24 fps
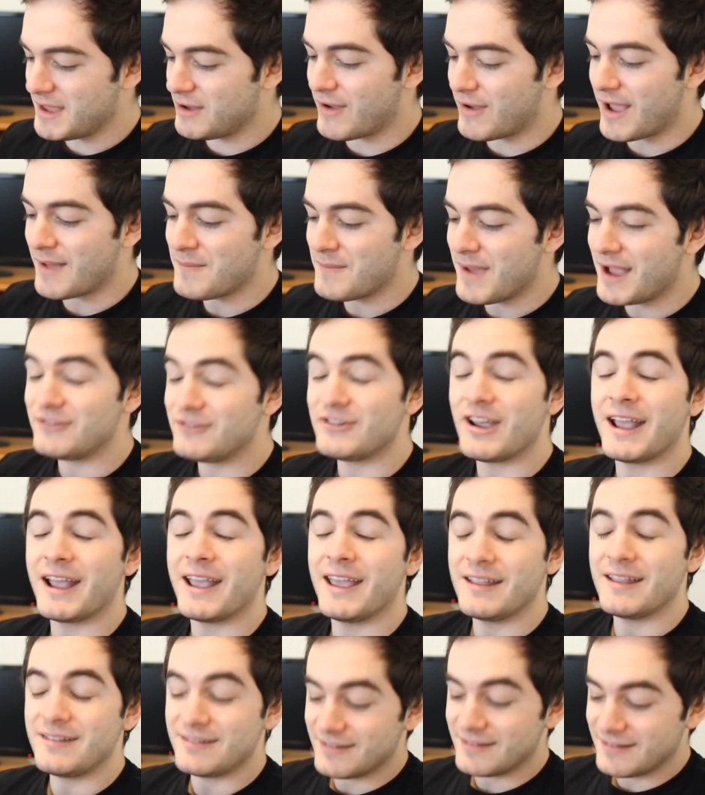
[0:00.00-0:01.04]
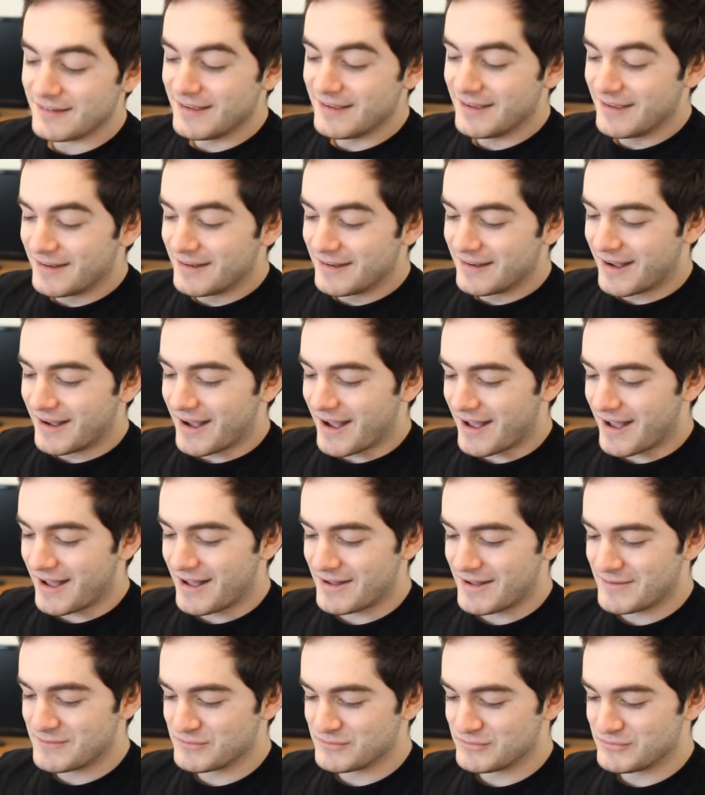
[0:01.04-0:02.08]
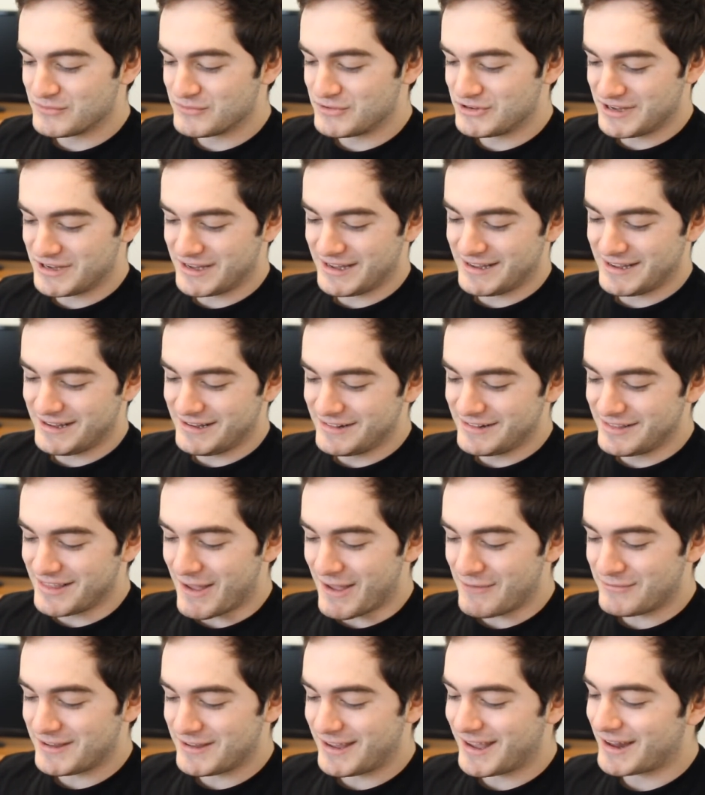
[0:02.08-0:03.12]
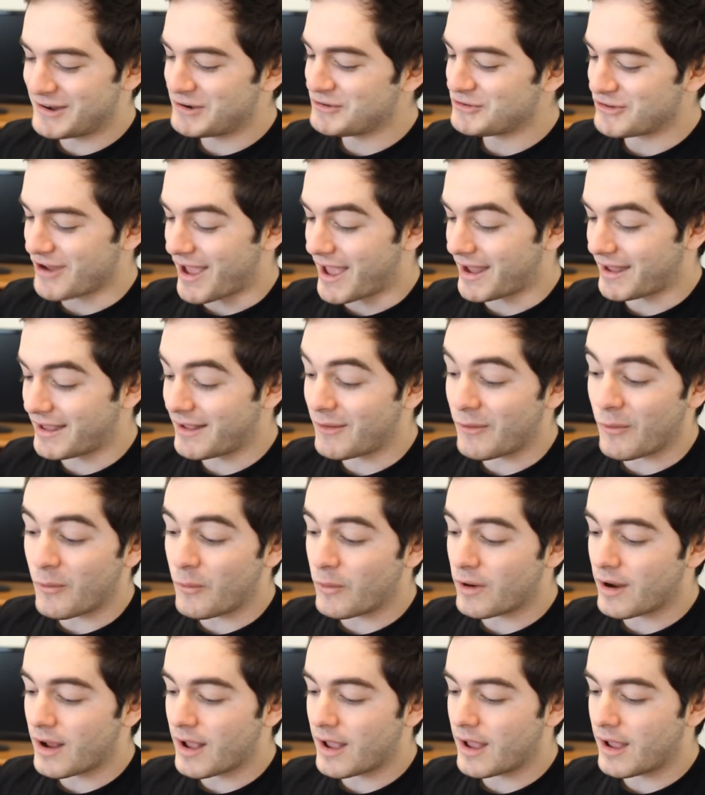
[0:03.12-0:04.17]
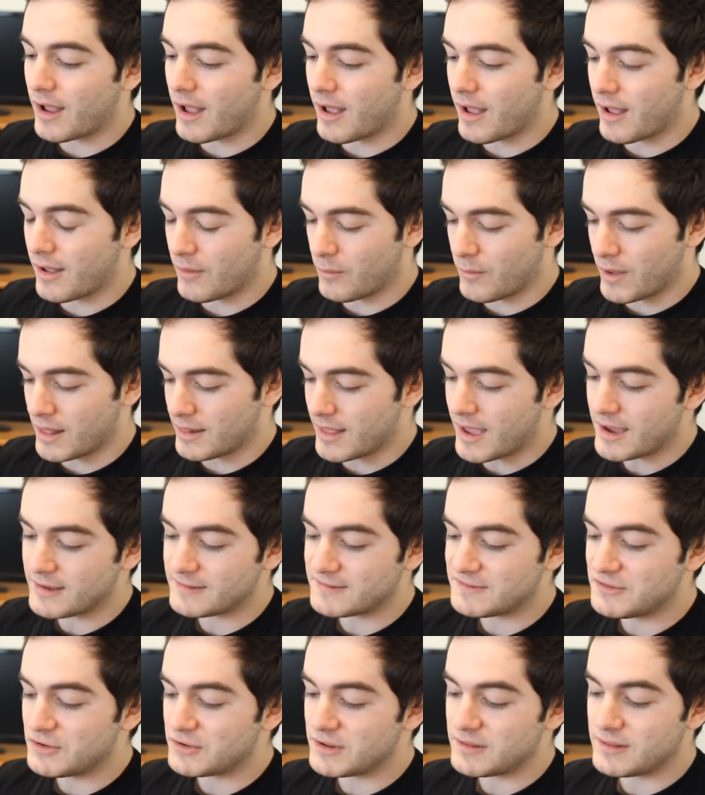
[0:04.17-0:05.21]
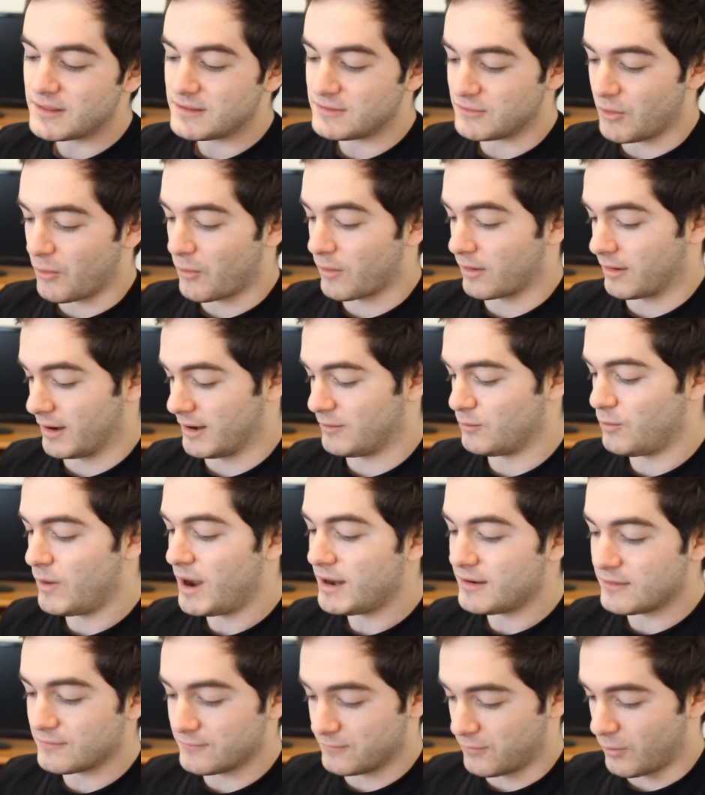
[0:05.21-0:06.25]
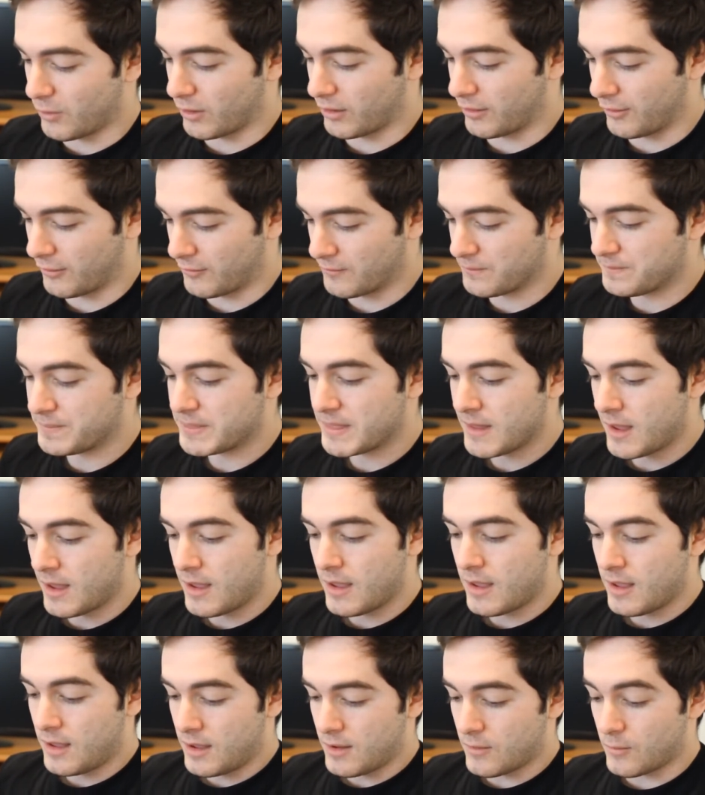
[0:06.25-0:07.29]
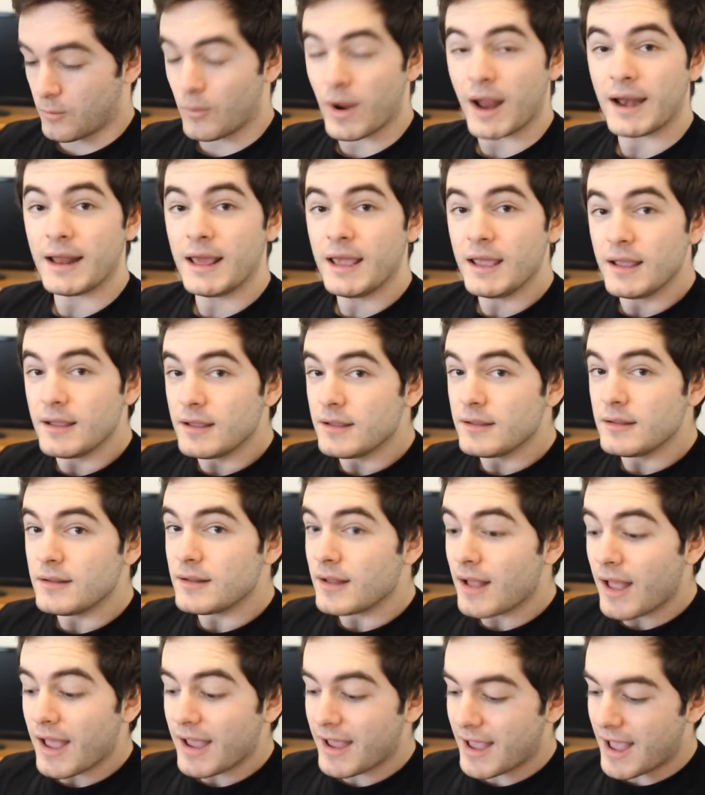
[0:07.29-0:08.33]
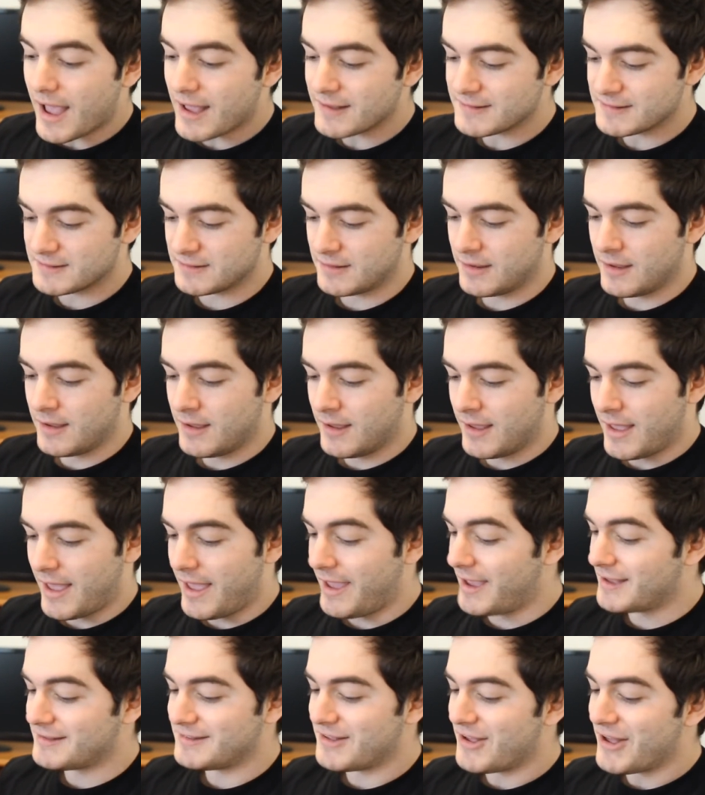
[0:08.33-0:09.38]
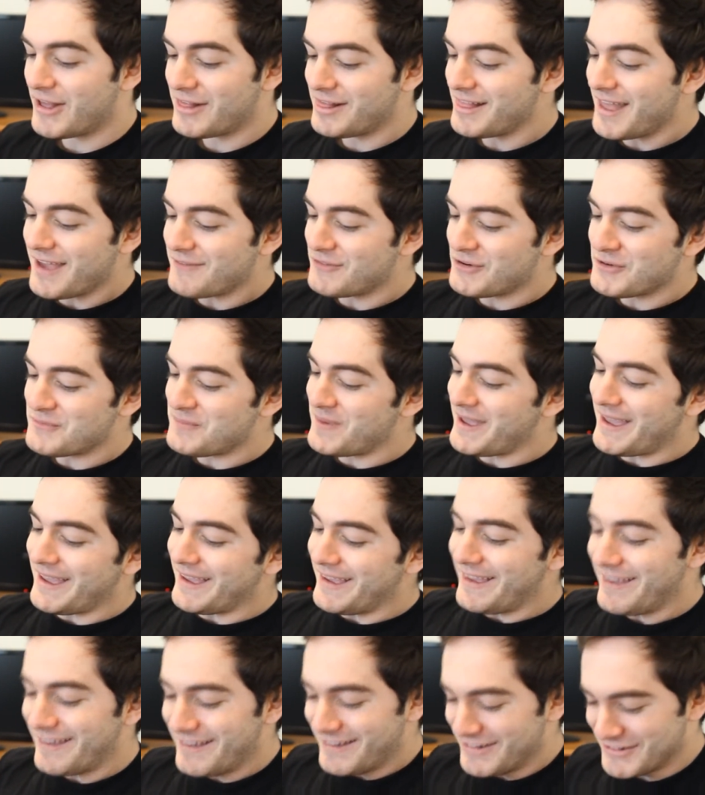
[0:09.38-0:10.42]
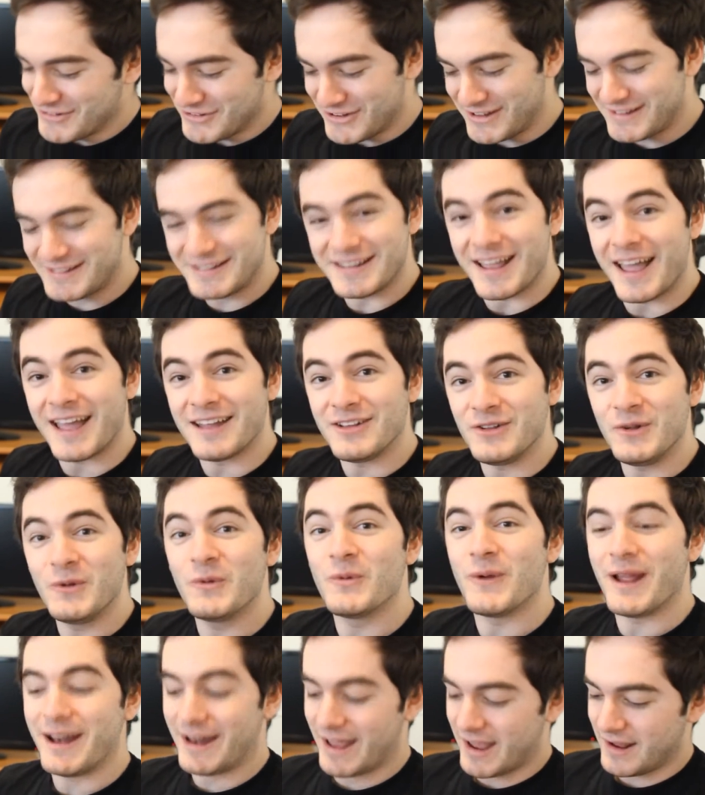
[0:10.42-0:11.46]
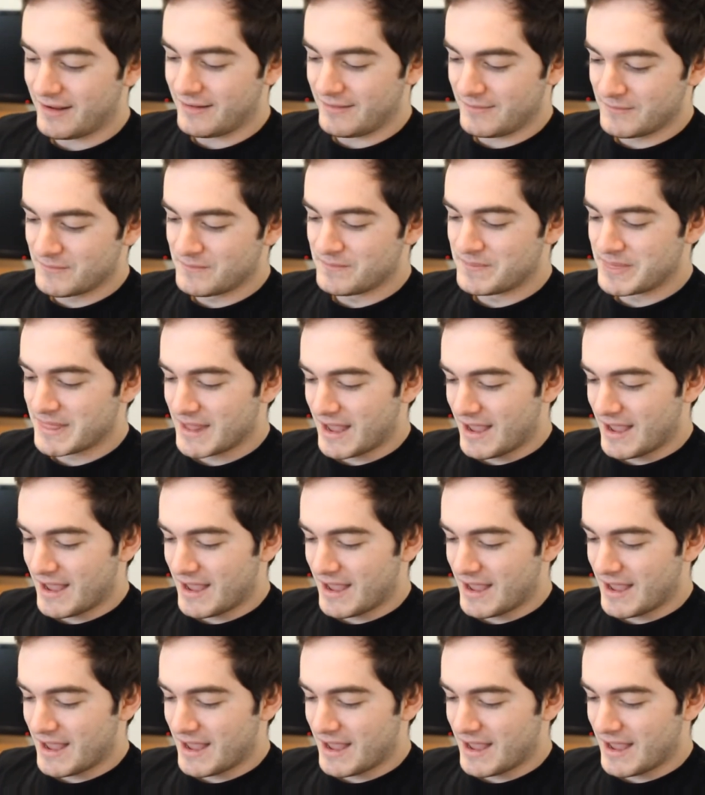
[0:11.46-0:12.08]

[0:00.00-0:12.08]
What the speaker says: me grab my jacket. She left to get her jacket while I stood at the door and waited for her. Ready? I asked. As I'll ever be, she said, grinning.